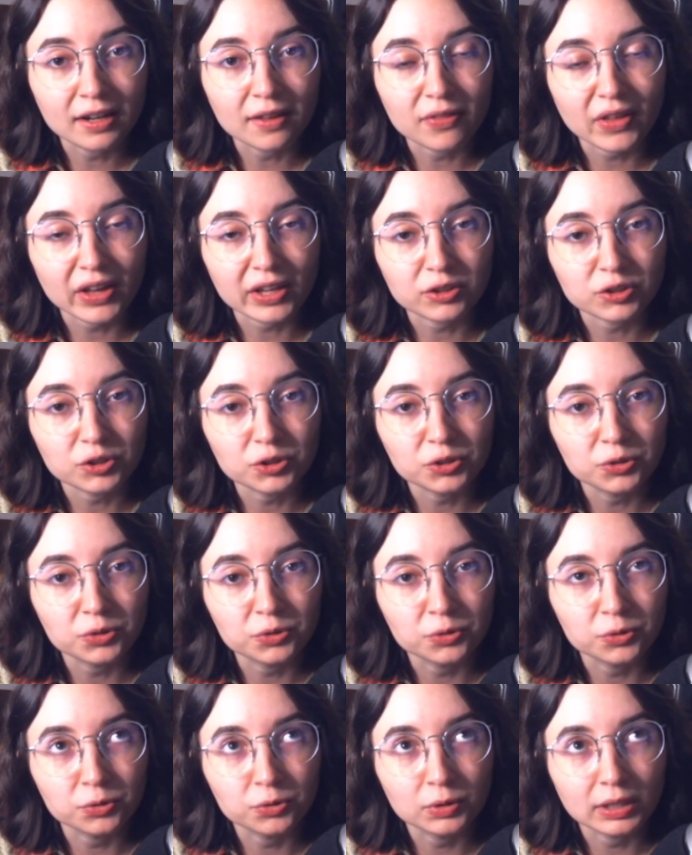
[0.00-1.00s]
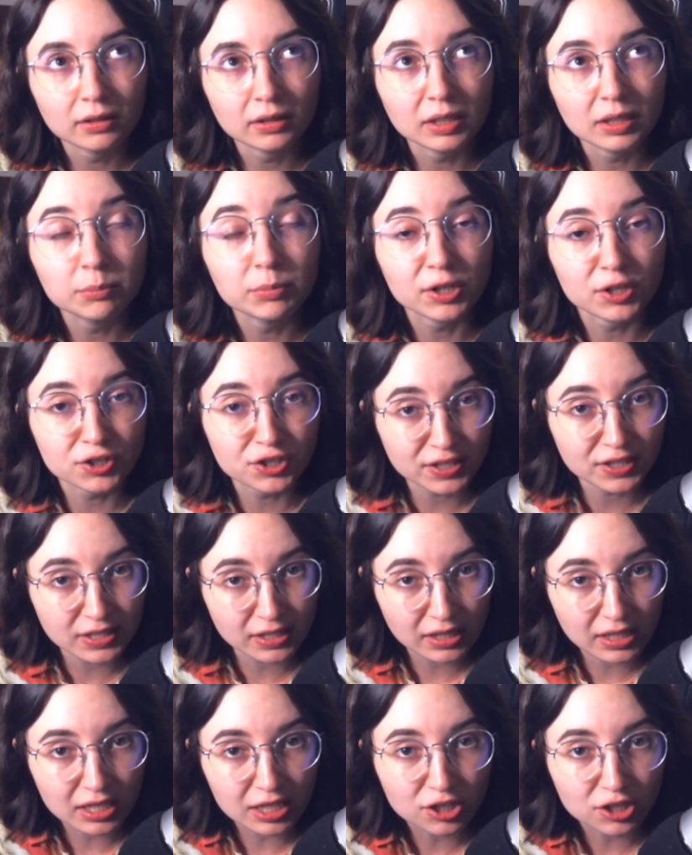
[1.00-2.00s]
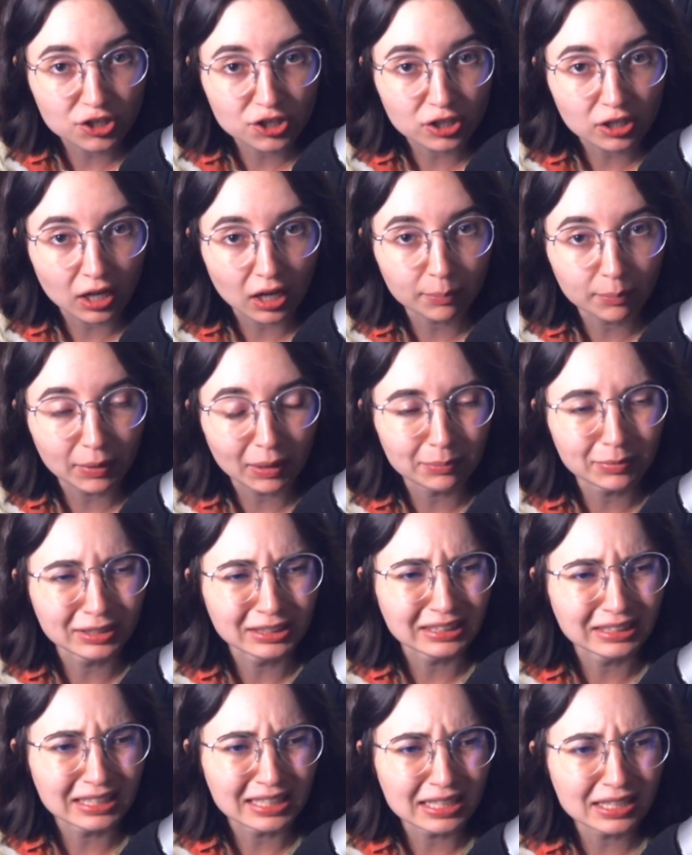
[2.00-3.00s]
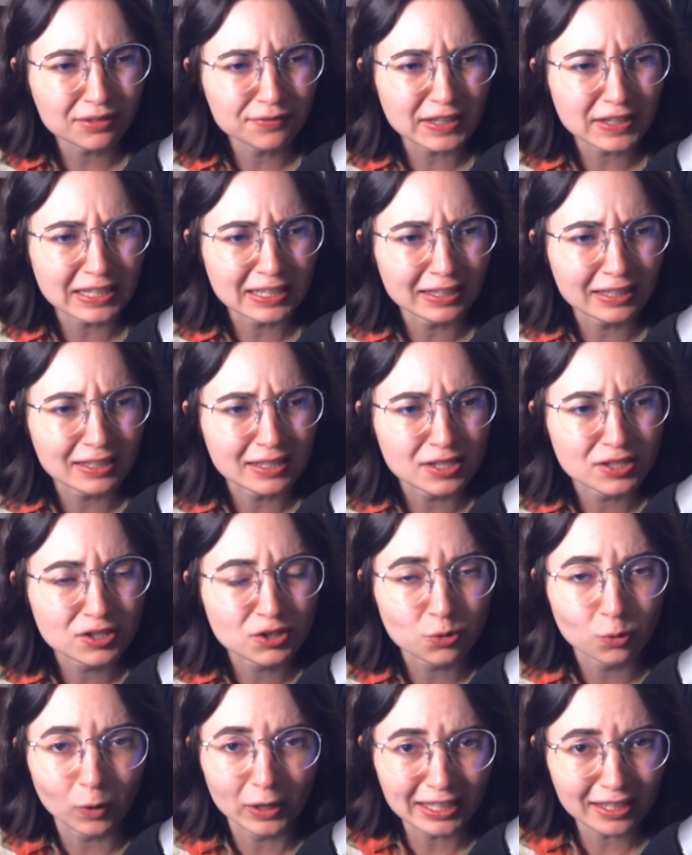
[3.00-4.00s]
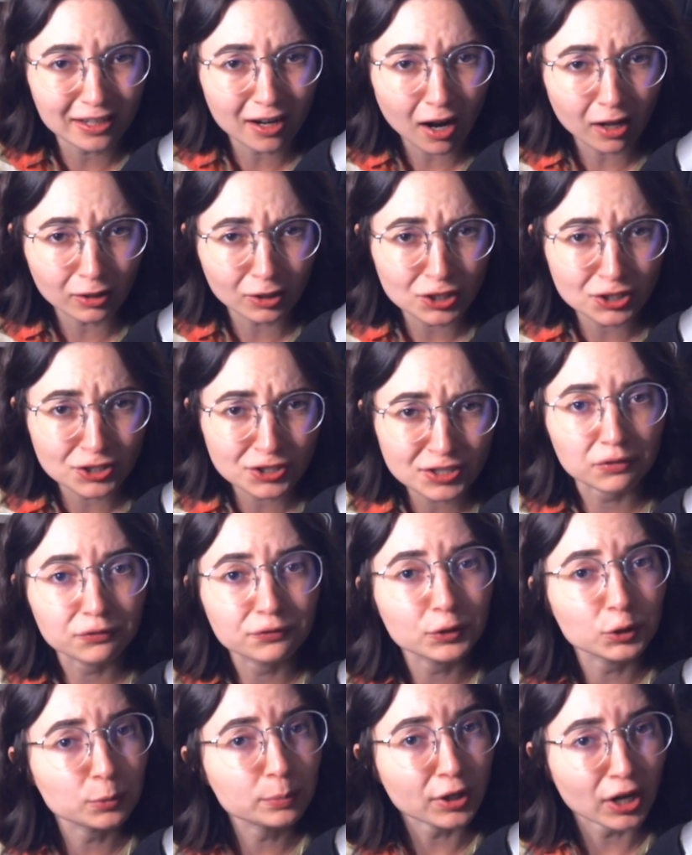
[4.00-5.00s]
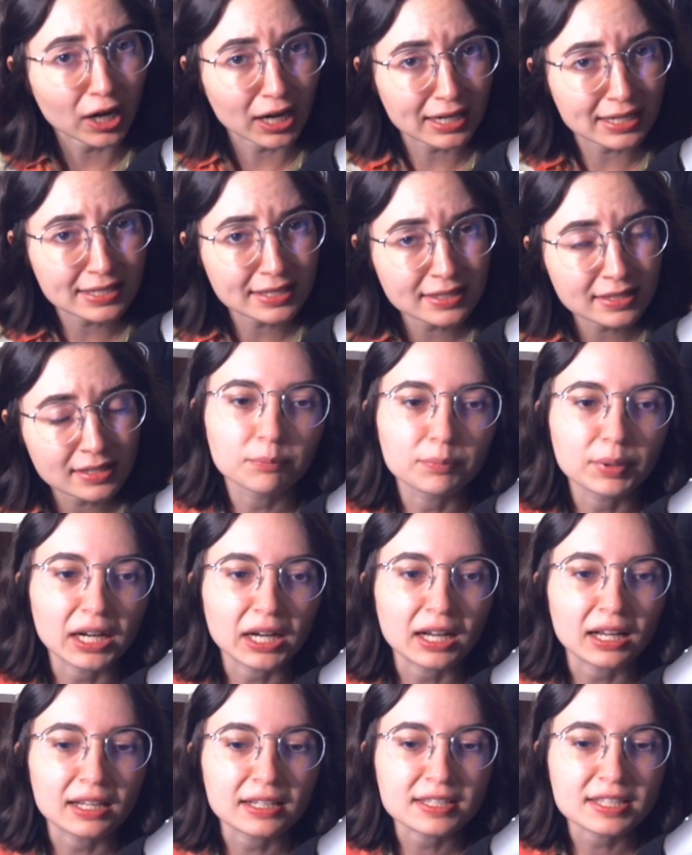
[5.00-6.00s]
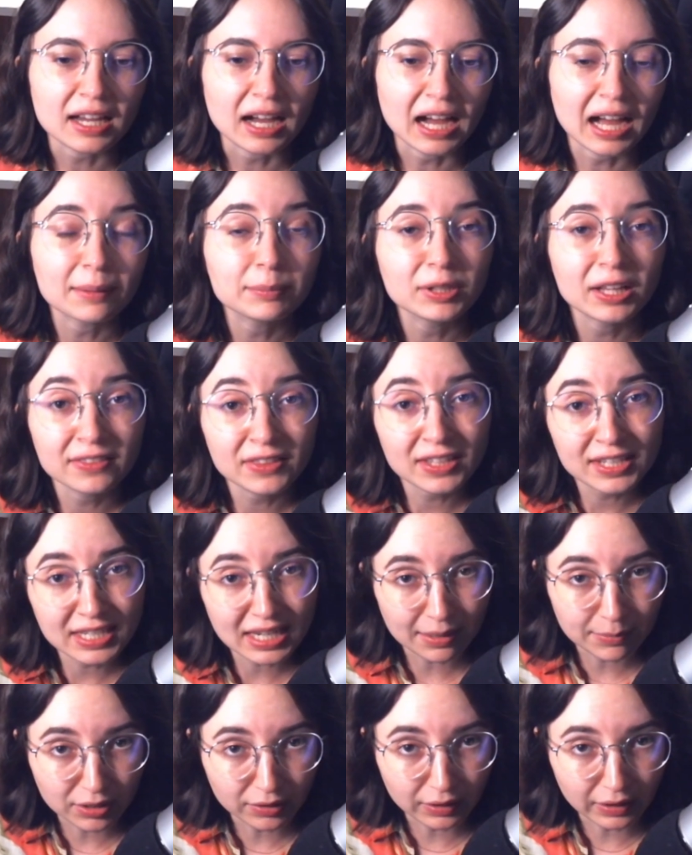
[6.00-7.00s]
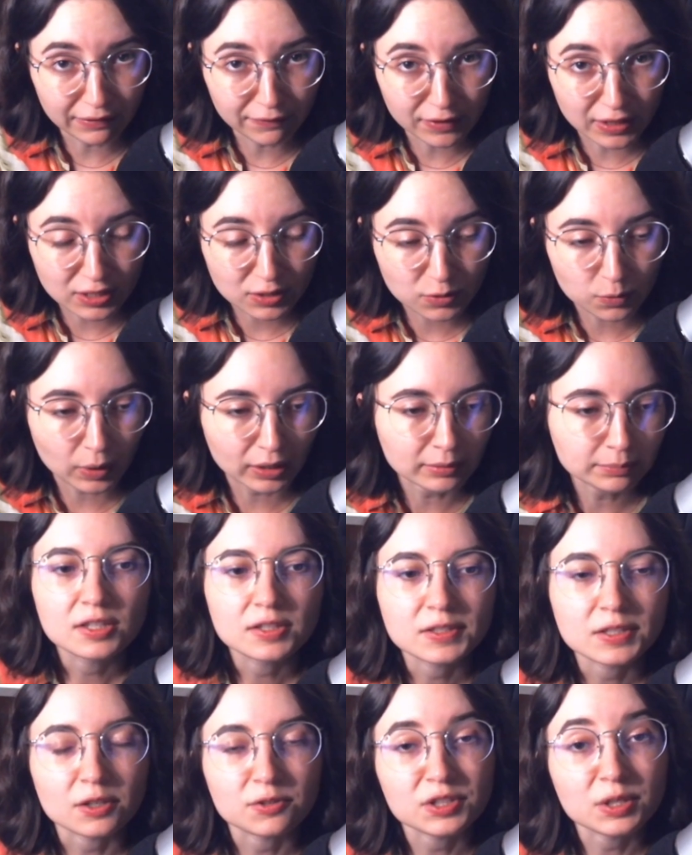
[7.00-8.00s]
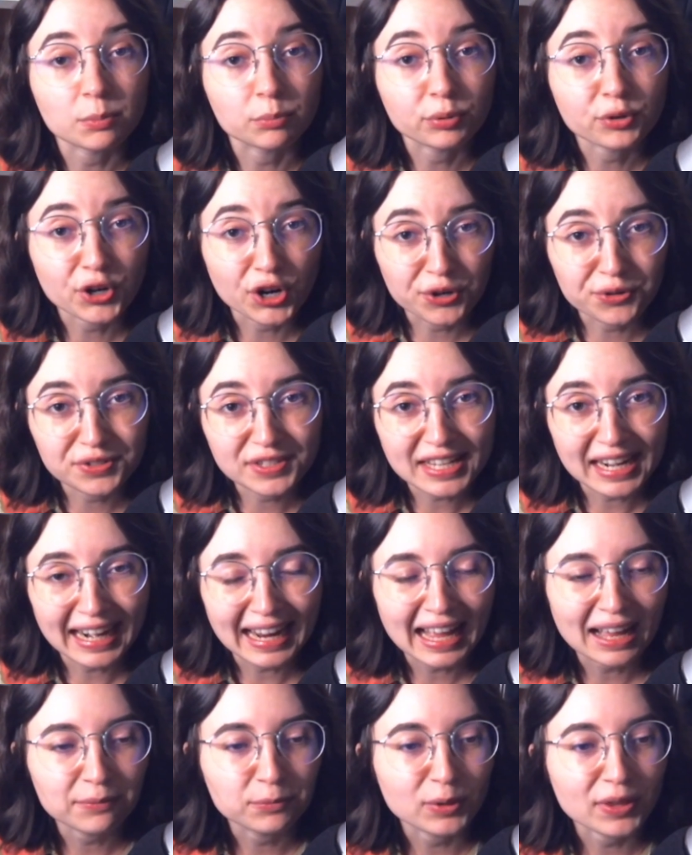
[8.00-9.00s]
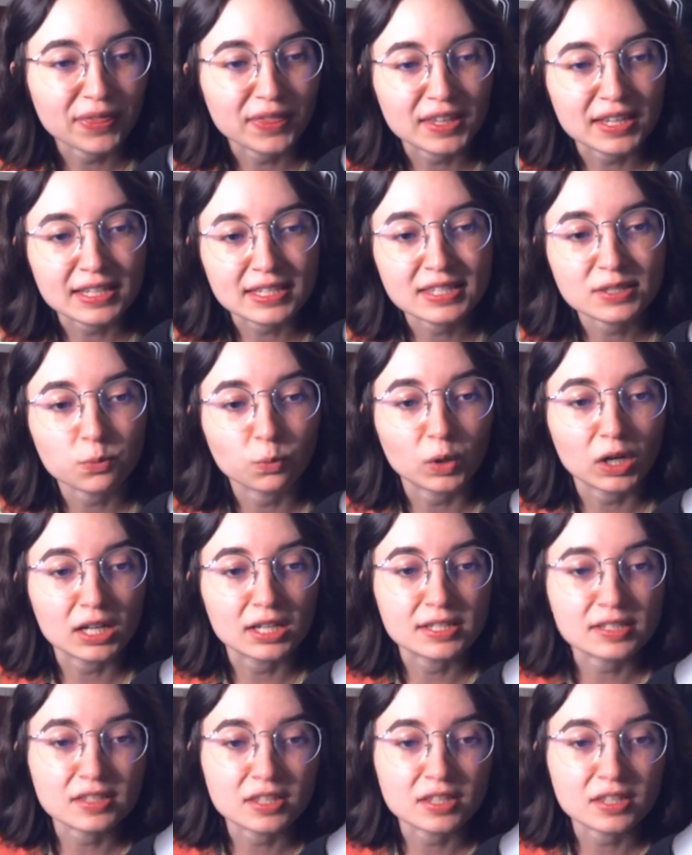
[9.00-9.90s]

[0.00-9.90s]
that you can purchase in the eShop. I believe it is $20 full price, but I played the demo of this one. So some pros that I had with this was